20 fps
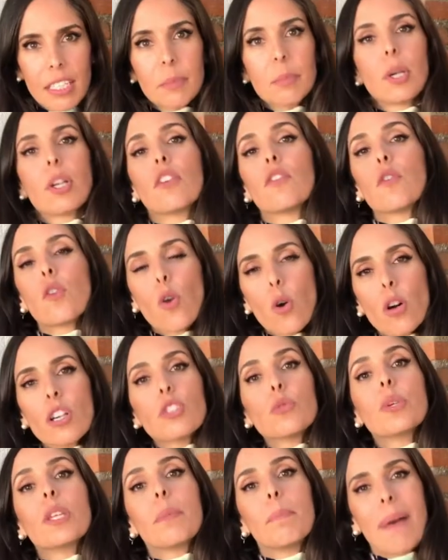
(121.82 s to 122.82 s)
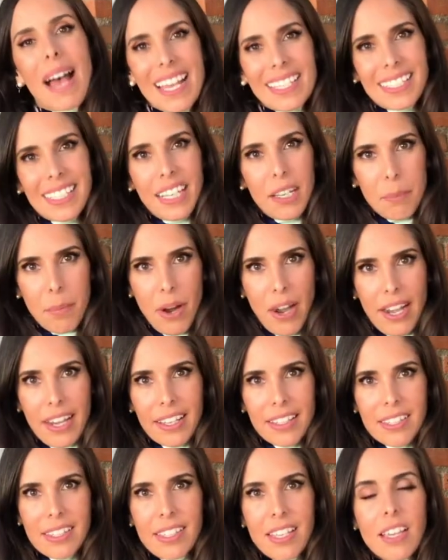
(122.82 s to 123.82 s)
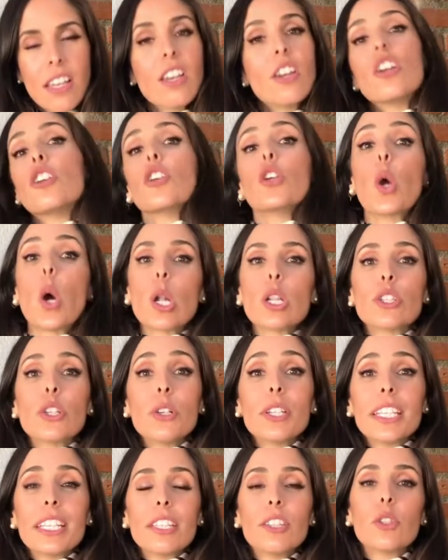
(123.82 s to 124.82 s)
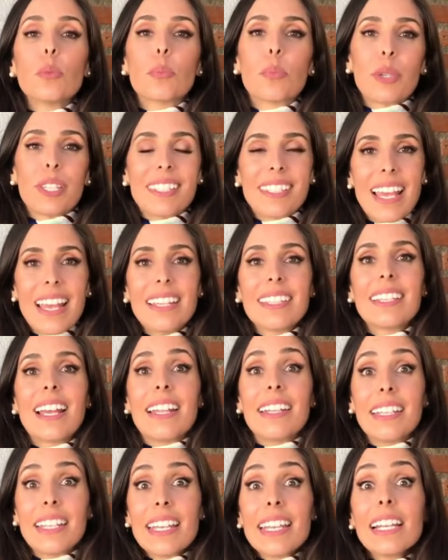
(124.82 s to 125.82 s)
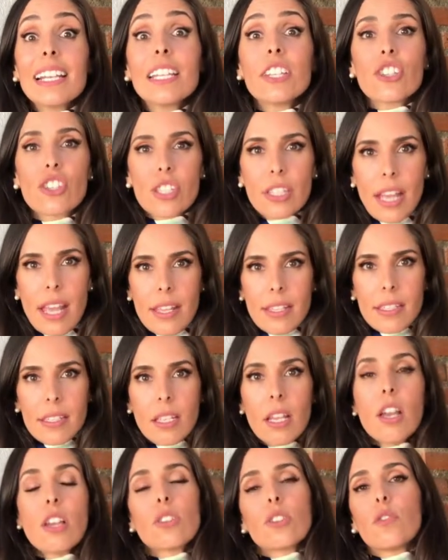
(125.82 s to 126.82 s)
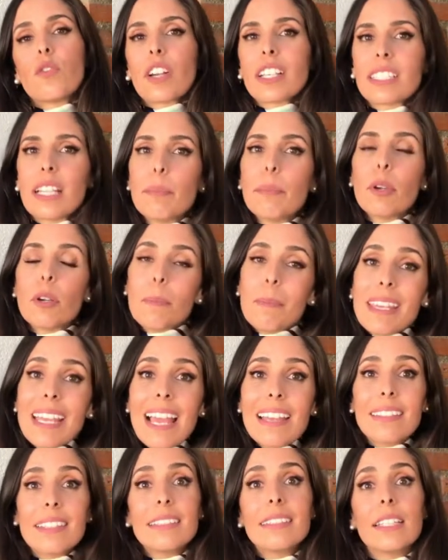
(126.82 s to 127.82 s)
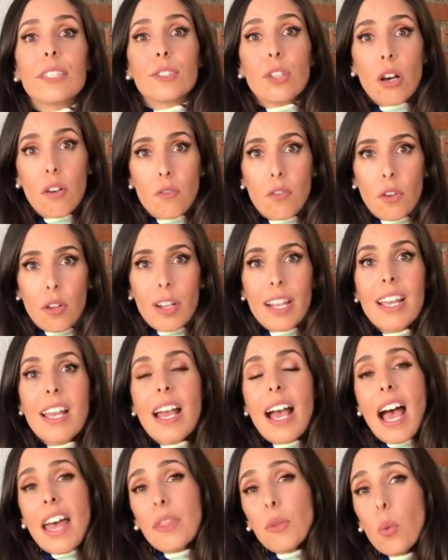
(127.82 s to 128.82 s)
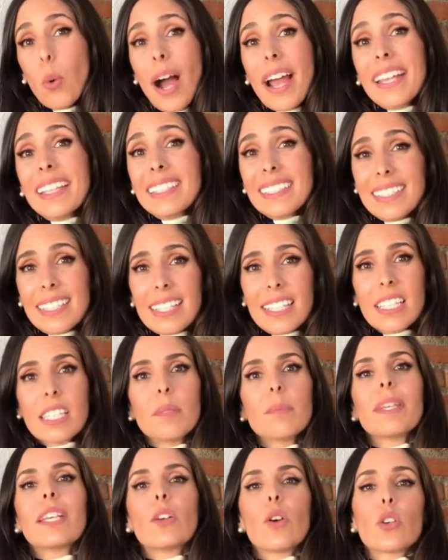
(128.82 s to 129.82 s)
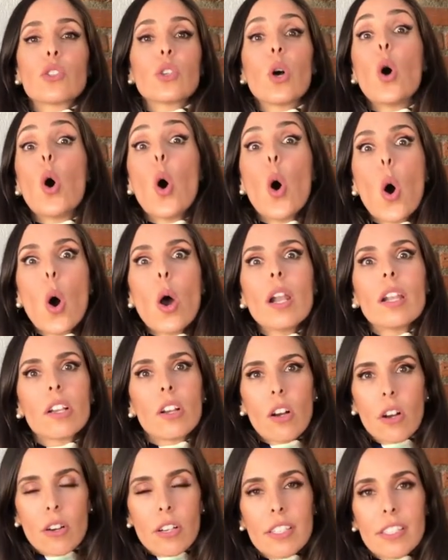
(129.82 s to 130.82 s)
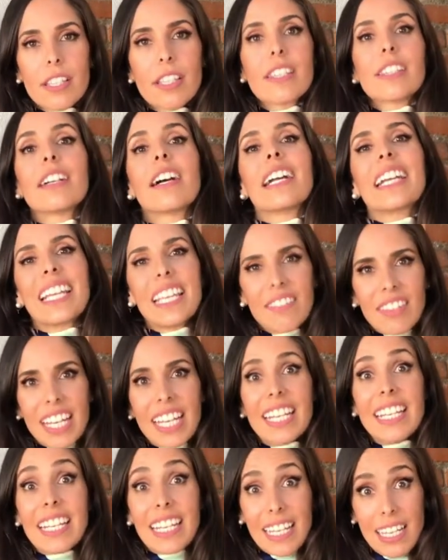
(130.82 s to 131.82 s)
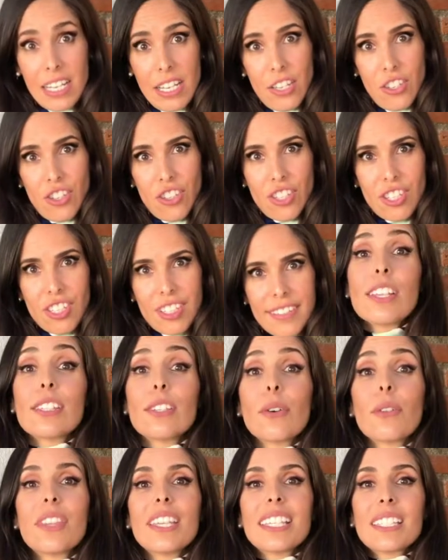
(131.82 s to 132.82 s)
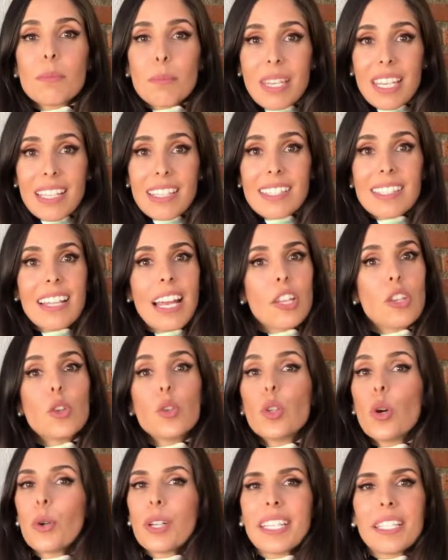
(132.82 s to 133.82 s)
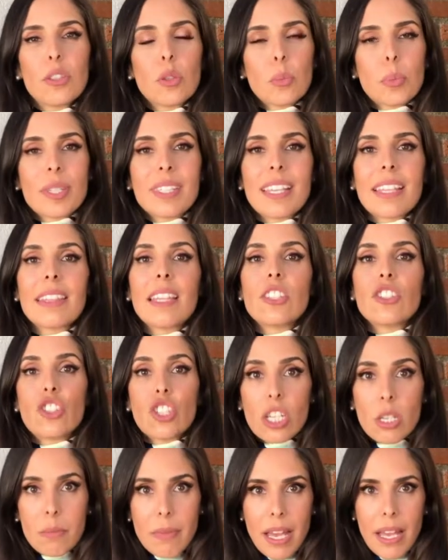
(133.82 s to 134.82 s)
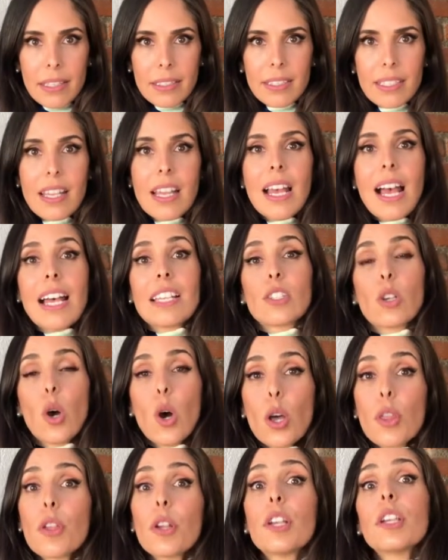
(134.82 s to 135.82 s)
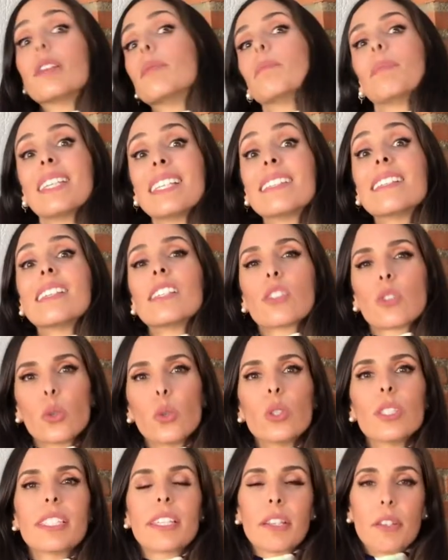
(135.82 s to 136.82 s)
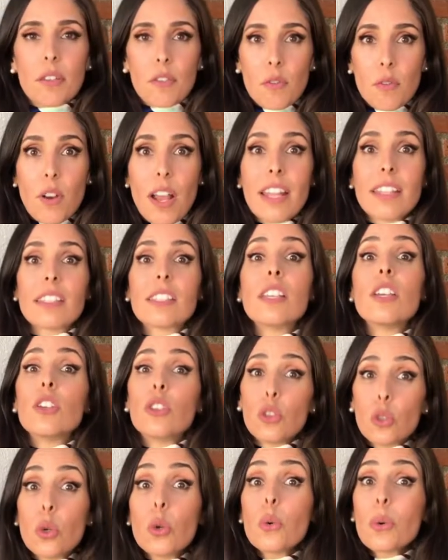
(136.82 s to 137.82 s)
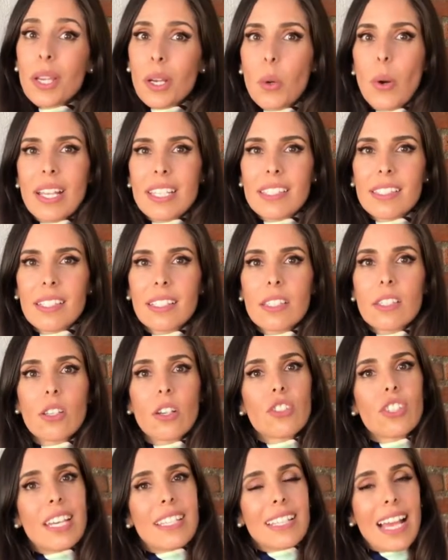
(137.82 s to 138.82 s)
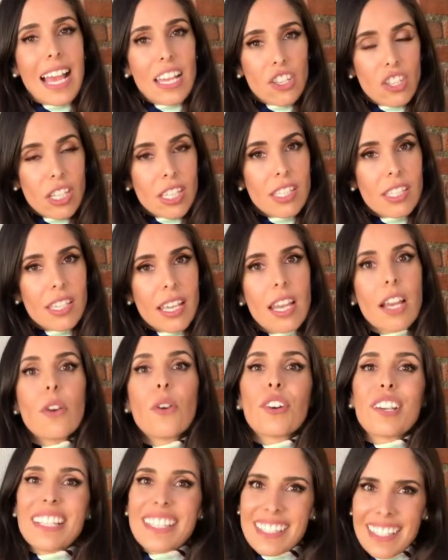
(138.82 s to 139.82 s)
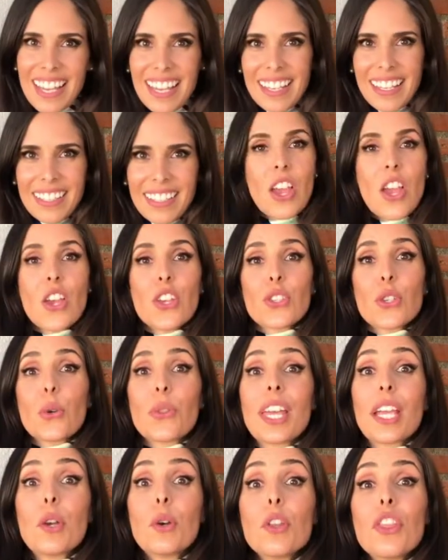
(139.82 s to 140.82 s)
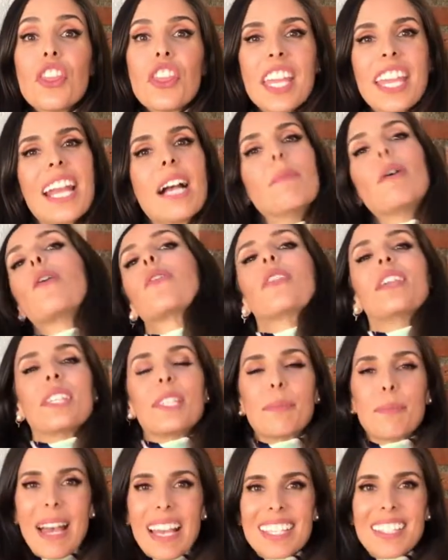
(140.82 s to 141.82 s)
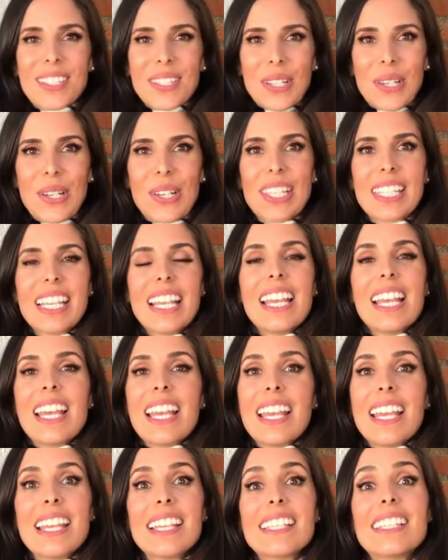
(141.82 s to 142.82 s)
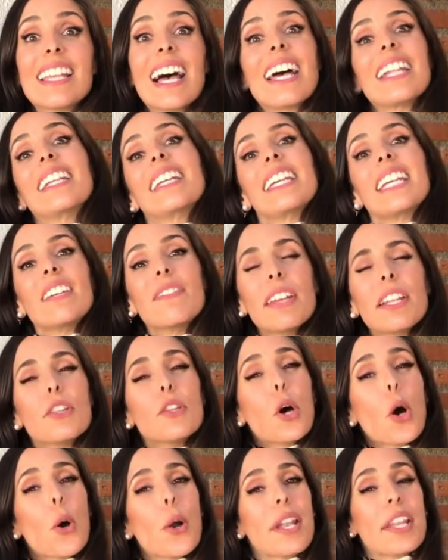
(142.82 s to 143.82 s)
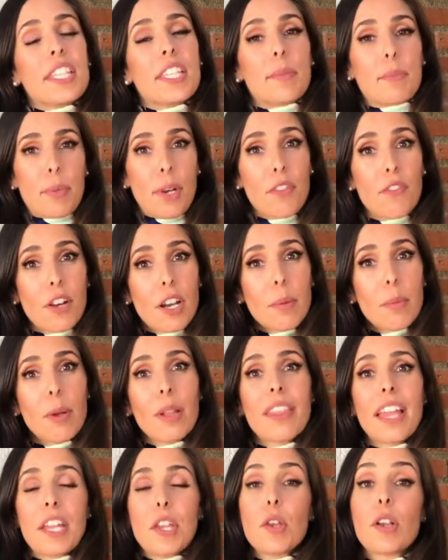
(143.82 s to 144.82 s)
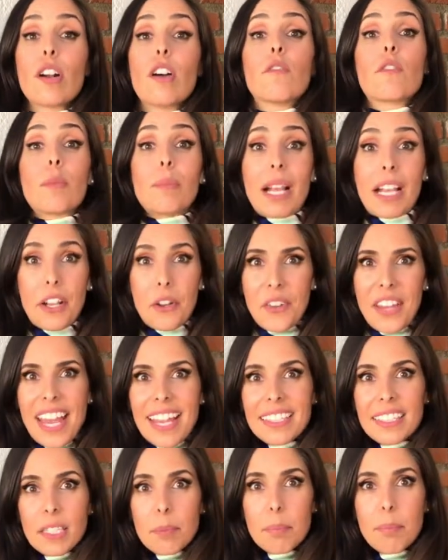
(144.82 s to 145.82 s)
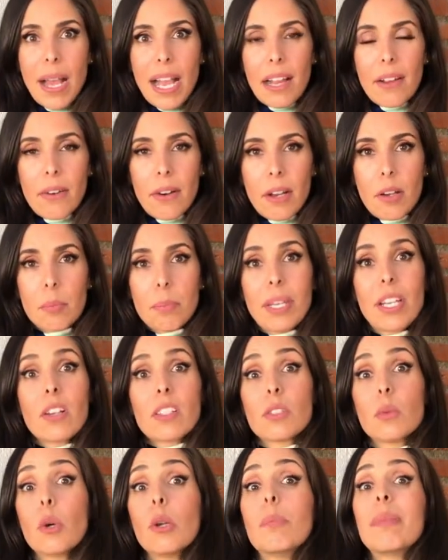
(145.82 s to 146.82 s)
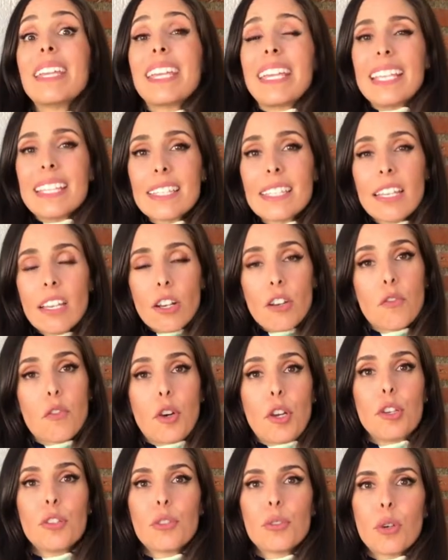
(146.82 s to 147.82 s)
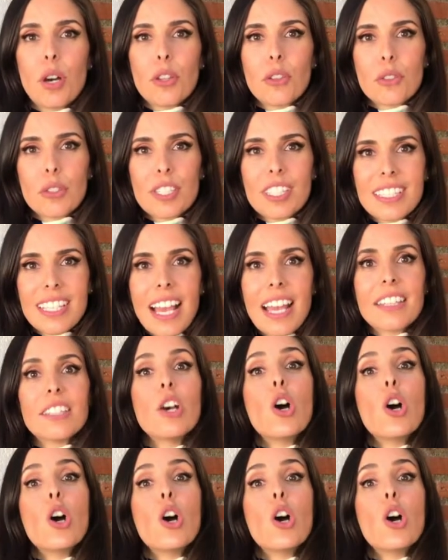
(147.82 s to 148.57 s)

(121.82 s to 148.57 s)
but of course with passing marks. You also need to present an English test. So for example, me, I did the TOEFL. And why is this? Because all courses are given in English. So this means that you don't need to present the GMAT, as other business schools here in France do request it, such as HEC or ESSEC. So the good thing about this master's is that even though it is preferable that you come from a creative background because it will be easier for you to understand